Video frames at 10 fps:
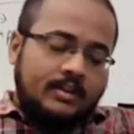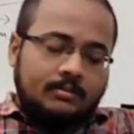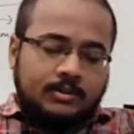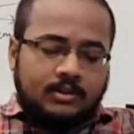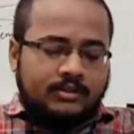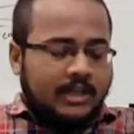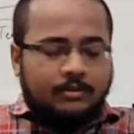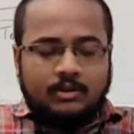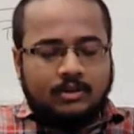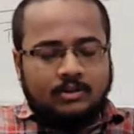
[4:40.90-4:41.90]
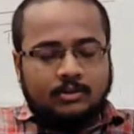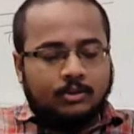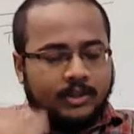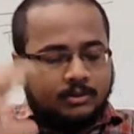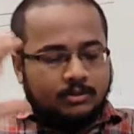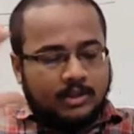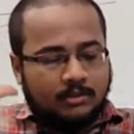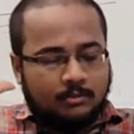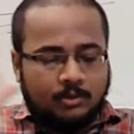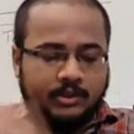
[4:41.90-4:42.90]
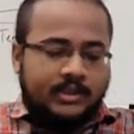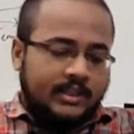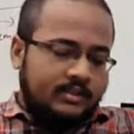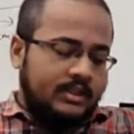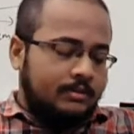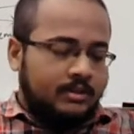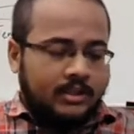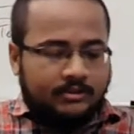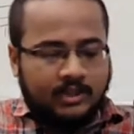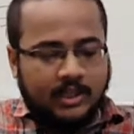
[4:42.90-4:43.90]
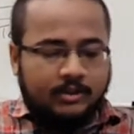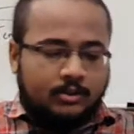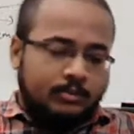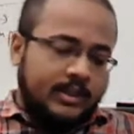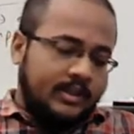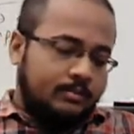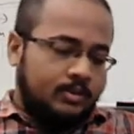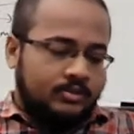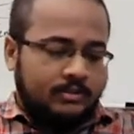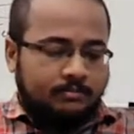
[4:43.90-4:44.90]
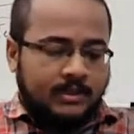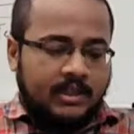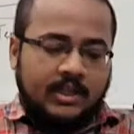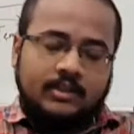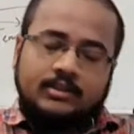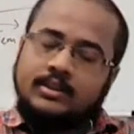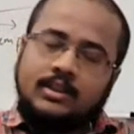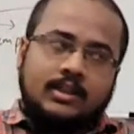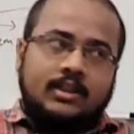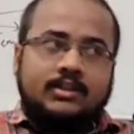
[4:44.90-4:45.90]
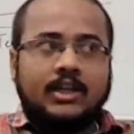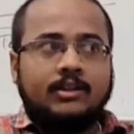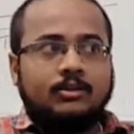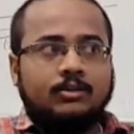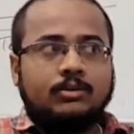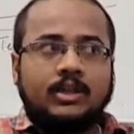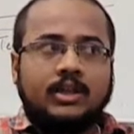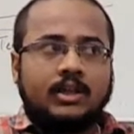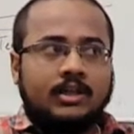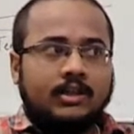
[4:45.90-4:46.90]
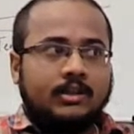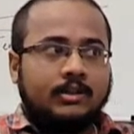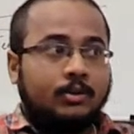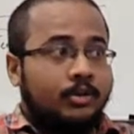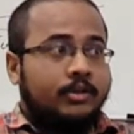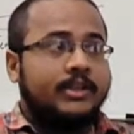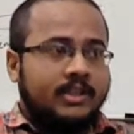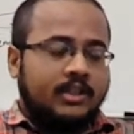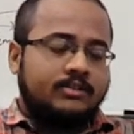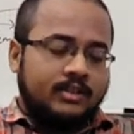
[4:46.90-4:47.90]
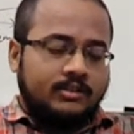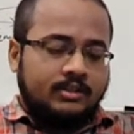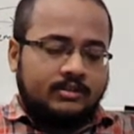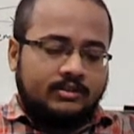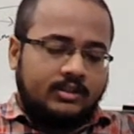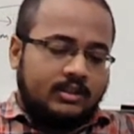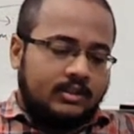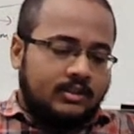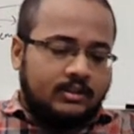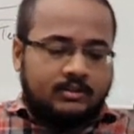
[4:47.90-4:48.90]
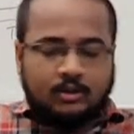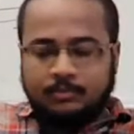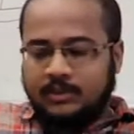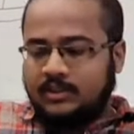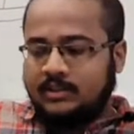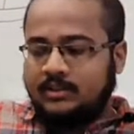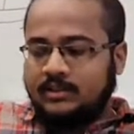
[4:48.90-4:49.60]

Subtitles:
Because I will not go into the more details, I will just try to make it more simple and try to grow your interest in this topic.